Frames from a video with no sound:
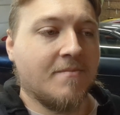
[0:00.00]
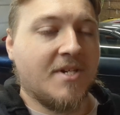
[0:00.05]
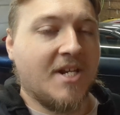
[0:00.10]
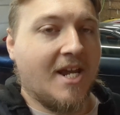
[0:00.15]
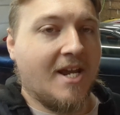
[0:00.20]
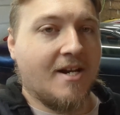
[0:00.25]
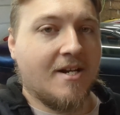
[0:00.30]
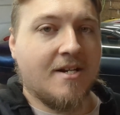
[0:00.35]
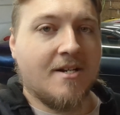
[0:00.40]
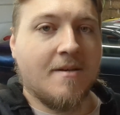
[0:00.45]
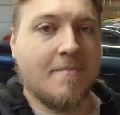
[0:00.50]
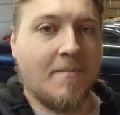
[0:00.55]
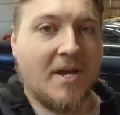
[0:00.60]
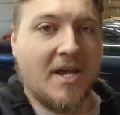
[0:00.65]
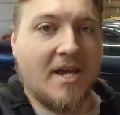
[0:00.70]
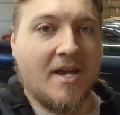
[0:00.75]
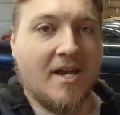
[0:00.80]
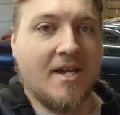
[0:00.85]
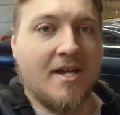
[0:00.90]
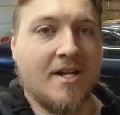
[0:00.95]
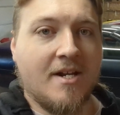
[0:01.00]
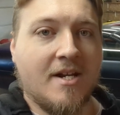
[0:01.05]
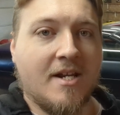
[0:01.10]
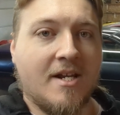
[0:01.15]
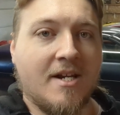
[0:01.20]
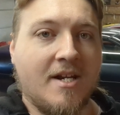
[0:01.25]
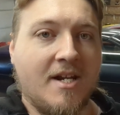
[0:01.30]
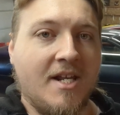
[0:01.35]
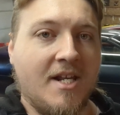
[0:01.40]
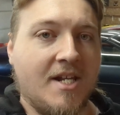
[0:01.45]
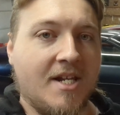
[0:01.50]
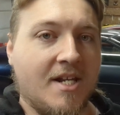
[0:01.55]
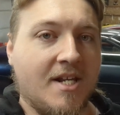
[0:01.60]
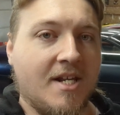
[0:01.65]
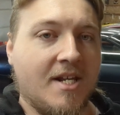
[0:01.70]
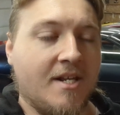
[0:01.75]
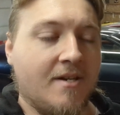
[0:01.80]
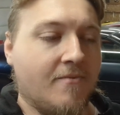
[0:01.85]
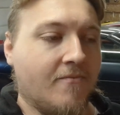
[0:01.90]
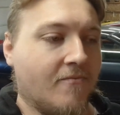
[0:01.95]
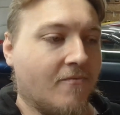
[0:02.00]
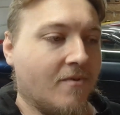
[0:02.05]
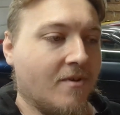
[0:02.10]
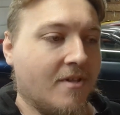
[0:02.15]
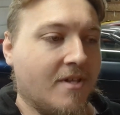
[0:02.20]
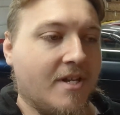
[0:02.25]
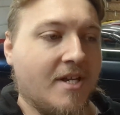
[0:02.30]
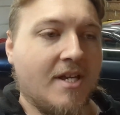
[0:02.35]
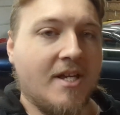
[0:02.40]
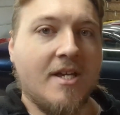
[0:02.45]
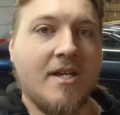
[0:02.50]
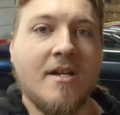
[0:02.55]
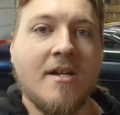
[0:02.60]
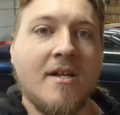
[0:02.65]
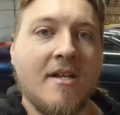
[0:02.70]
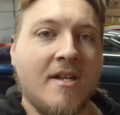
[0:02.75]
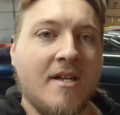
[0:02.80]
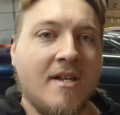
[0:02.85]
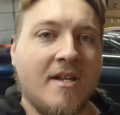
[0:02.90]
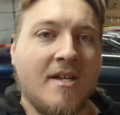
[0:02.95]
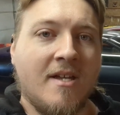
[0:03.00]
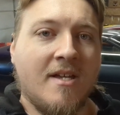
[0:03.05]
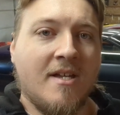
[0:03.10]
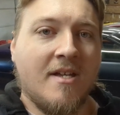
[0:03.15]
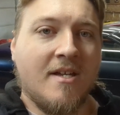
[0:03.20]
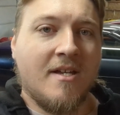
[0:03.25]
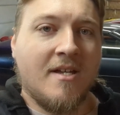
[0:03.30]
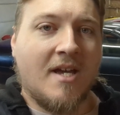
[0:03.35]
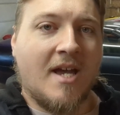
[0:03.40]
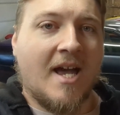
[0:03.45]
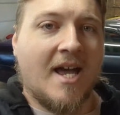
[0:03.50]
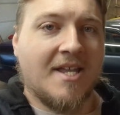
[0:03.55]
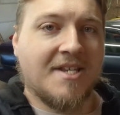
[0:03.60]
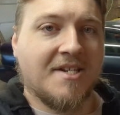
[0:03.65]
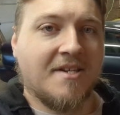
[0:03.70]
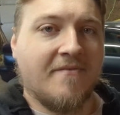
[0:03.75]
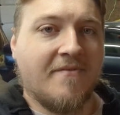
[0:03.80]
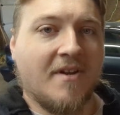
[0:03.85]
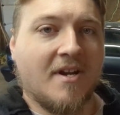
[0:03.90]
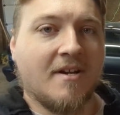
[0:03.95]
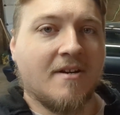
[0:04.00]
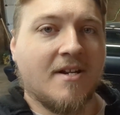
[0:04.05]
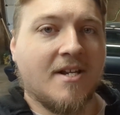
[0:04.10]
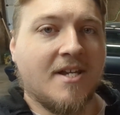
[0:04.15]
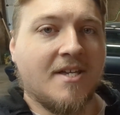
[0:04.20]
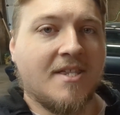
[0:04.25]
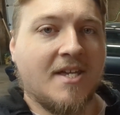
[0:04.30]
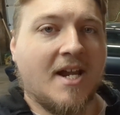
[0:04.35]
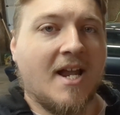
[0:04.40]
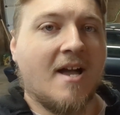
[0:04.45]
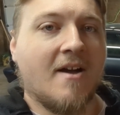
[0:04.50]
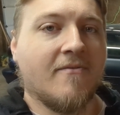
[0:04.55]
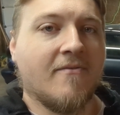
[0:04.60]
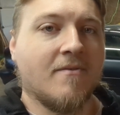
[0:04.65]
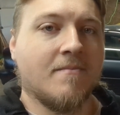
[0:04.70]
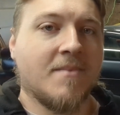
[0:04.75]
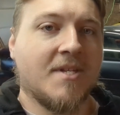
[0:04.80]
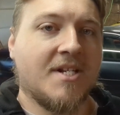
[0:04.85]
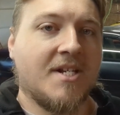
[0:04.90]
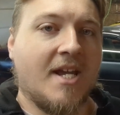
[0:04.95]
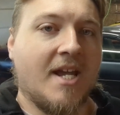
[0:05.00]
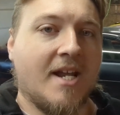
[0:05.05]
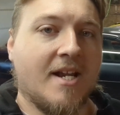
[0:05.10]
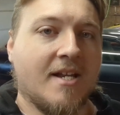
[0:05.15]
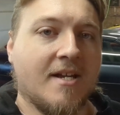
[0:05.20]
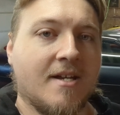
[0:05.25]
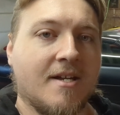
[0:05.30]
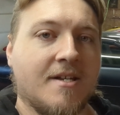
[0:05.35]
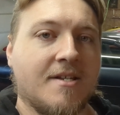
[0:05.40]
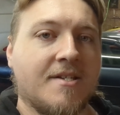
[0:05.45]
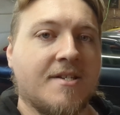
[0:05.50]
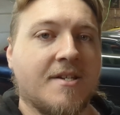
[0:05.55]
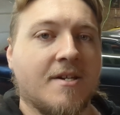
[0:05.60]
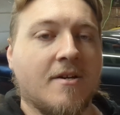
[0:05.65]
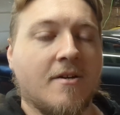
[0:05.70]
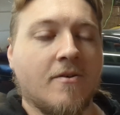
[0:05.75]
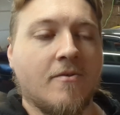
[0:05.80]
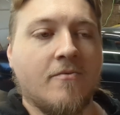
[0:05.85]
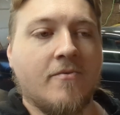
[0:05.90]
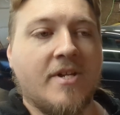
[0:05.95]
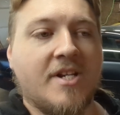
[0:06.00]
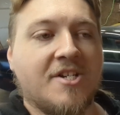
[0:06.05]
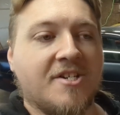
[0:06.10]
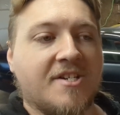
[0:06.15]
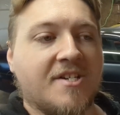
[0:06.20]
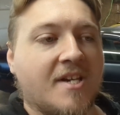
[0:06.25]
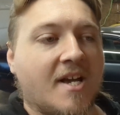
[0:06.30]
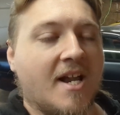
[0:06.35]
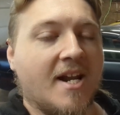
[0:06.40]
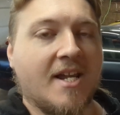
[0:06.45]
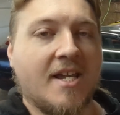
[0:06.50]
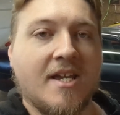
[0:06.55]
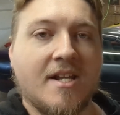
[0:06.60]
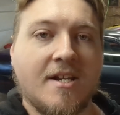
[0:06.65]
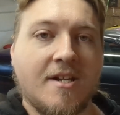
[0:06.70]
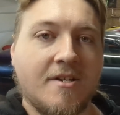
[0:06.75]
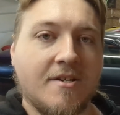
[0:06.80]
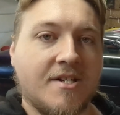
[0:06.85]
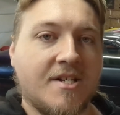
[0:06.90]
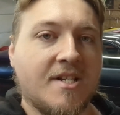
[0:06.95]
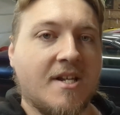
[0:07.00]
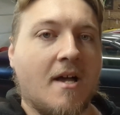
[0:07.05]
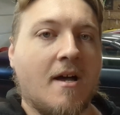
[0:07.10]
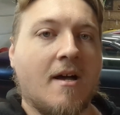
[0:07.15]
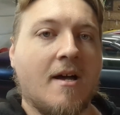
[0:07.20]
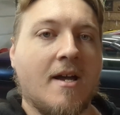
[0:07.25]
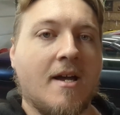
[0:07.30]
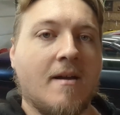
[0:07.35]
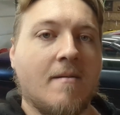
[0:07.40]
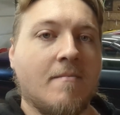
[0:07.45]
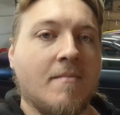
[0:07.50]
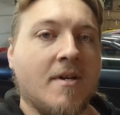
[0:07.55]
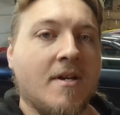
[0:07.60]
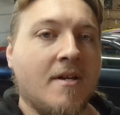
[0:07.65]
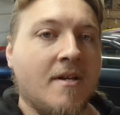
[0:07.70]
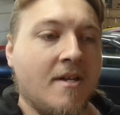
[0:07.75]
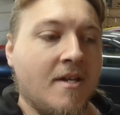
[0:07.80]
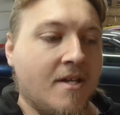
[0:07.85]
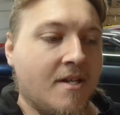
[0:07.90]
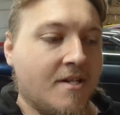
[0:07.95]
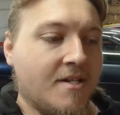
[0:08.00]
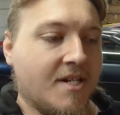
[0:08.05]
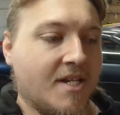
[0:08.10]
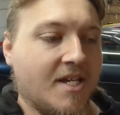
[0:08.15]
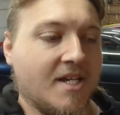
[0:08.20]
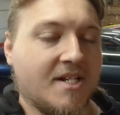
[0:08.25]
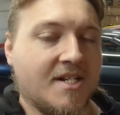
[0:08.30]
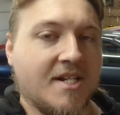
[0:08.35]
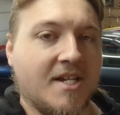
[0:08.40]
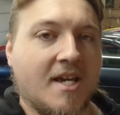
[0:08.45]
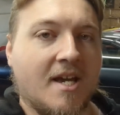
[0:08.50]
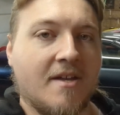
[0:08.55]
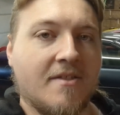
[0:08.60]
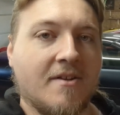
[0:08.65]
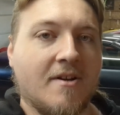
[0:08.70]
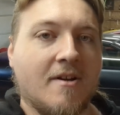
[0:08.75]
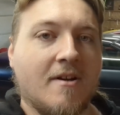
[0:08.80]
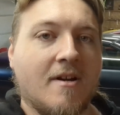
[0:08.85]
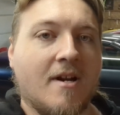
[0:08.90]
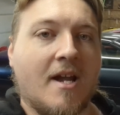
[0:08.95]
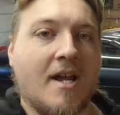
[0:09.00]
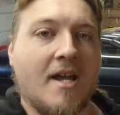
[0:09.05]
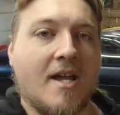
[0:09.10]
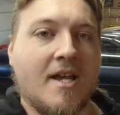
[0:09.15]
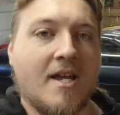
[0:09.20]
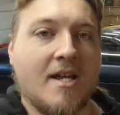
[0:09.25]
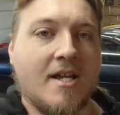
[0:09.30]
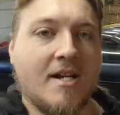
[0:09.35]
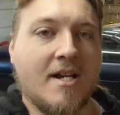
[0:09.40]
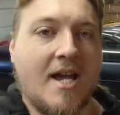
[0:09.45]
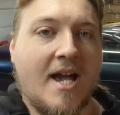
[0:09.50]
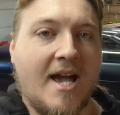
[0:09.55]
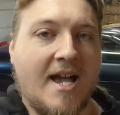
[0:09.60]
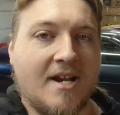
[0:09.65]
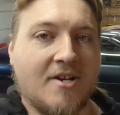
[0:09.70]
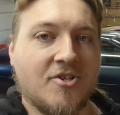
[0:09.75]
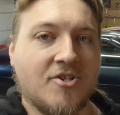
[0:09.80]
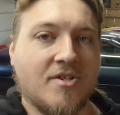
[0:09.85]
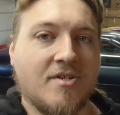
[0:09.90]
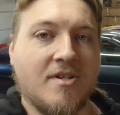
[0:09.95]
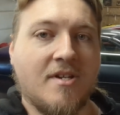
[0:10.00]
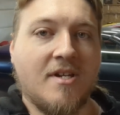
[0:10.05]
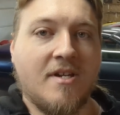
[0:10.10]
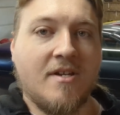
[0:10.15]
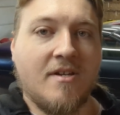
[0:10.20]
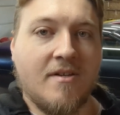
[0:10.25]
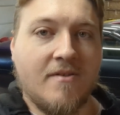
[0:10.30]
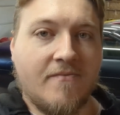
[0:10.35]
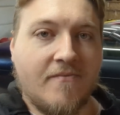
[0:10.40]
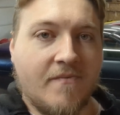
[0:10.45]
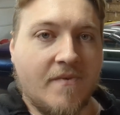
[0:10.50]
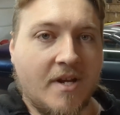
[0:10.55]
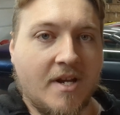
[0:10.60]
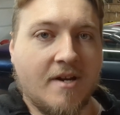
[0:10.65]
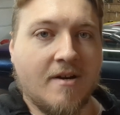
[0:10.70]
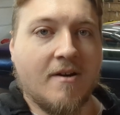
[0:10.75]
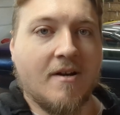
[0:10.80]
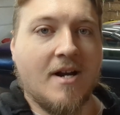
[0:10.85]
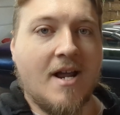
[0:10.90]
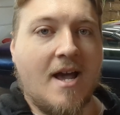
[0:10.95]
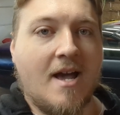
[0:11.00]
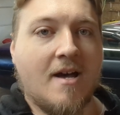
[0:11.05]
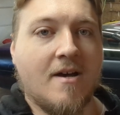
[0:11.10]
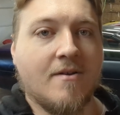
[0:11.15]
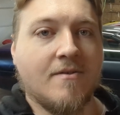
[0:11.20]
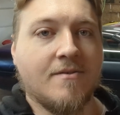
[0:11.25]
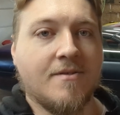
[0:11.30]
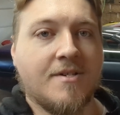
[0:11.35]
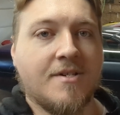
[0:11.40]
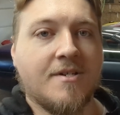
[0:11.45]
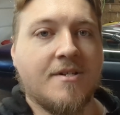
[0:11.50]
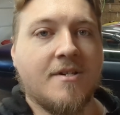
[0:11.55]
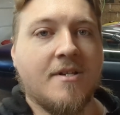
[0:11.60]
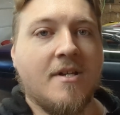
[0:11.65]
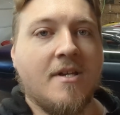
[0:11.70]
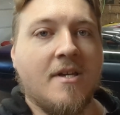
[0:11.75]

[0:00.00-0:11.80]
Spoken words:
data to Ben, and he really hasn't figured anything out from the data. So we just got to get a good time to get together and actually figure it out.